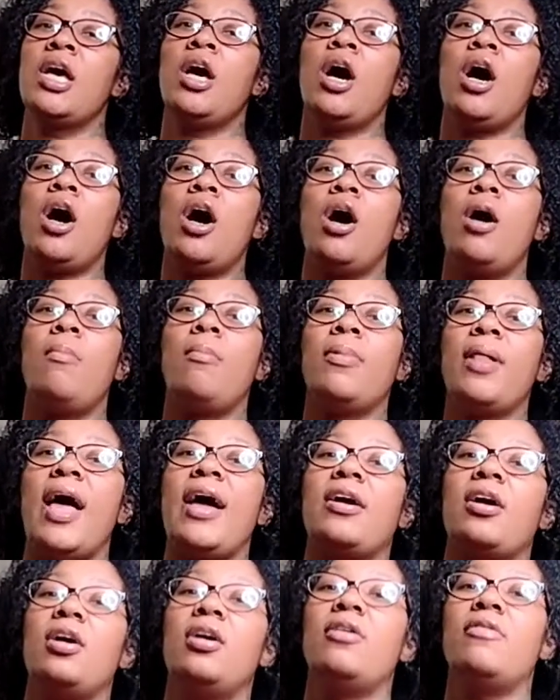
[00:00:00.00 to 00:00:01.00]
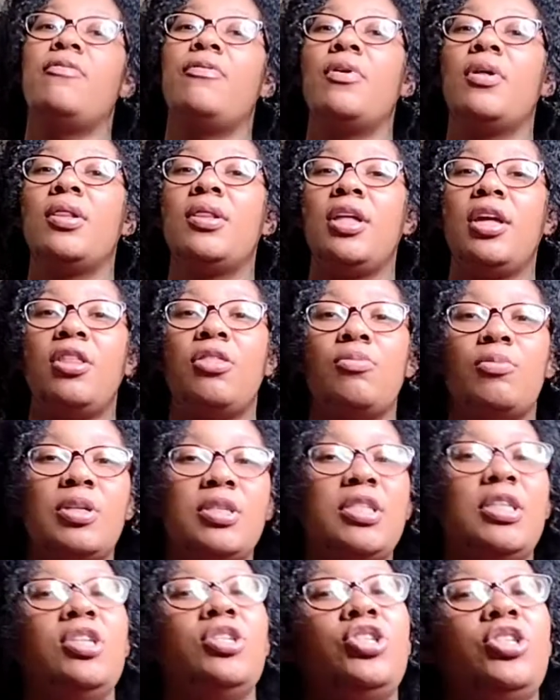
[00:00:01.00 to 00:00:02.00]
lack of length
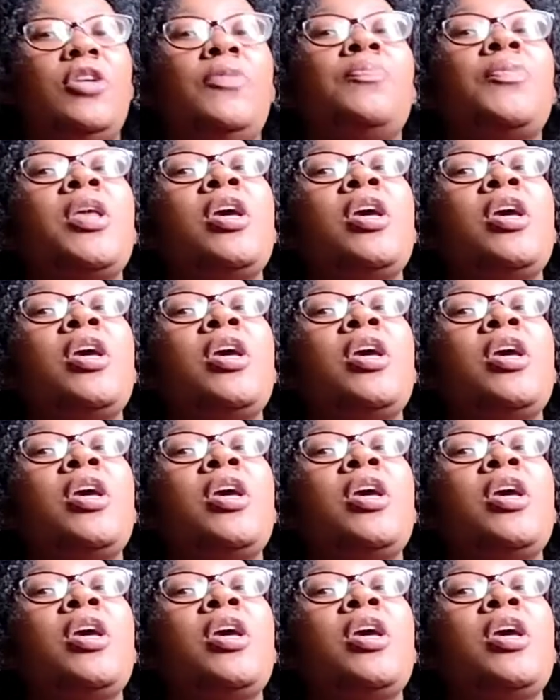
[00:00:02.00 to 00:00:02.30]
retention.